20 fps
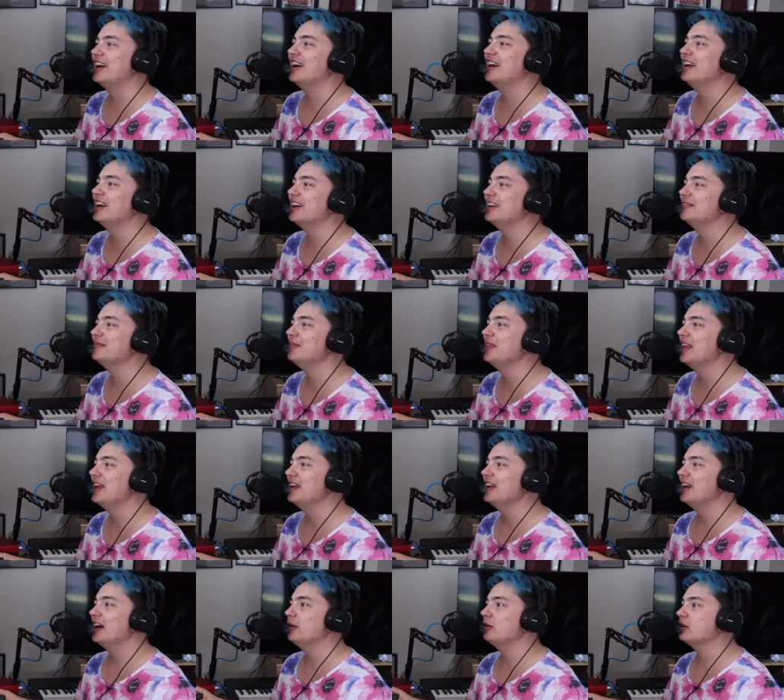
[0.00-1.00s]
Um,
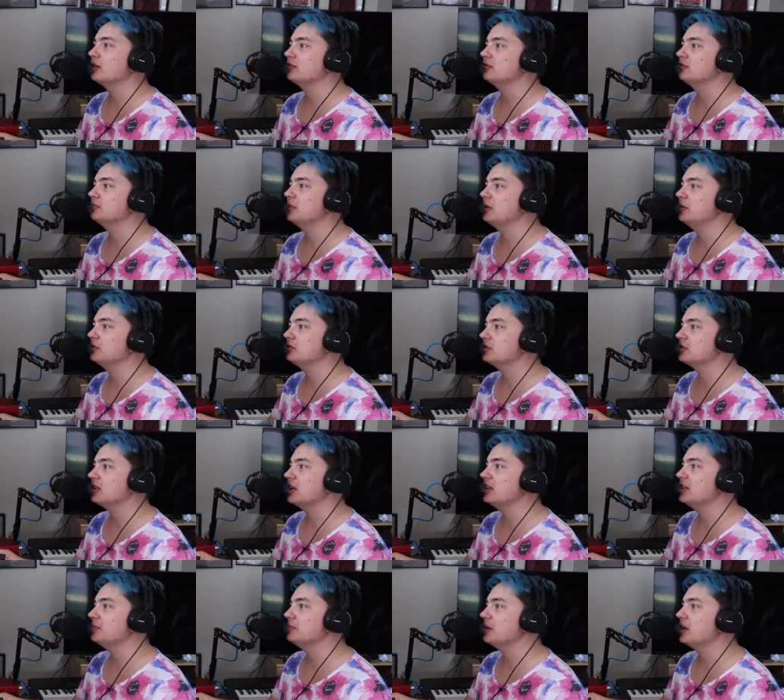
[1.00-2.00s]
I want to, maybe I'll just
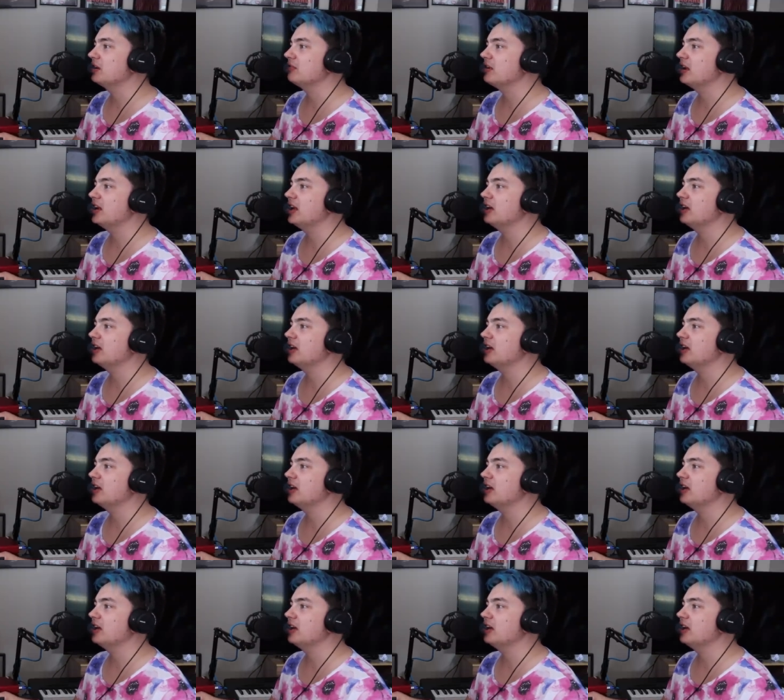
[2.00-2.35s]
lay them down right